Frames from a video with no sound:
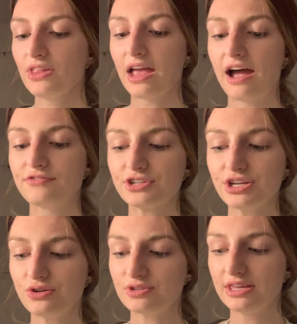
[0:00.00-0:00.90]
After
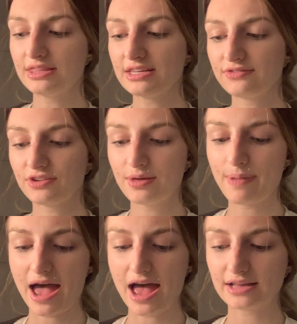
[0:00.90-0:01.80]
using this for the
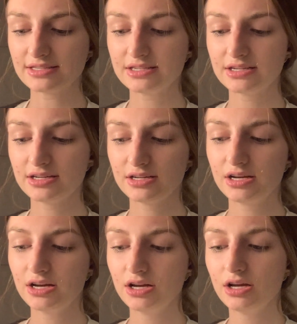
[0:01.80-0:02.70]
past
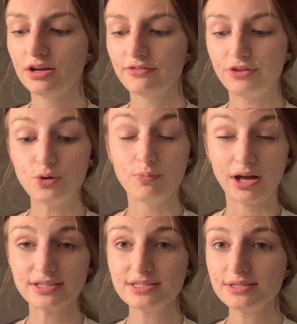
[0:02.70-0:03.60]
few
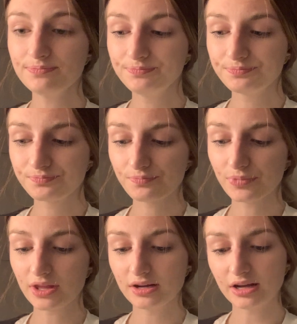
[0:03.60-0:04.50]
months,
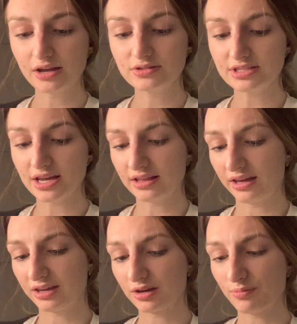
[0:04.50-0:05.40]
I would say
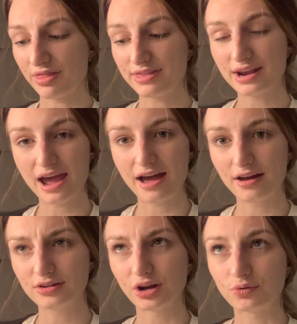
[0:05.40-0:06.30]
like a month and a half,
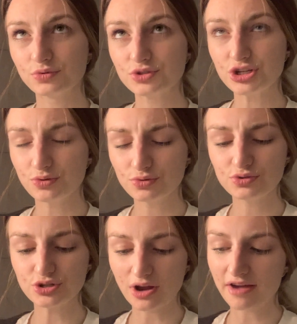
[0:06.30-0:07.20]
no, two
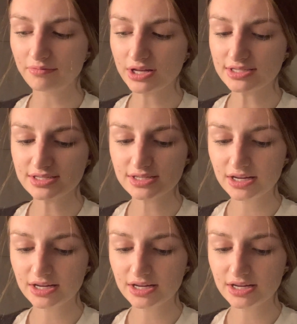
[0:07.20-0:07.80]
and a half months,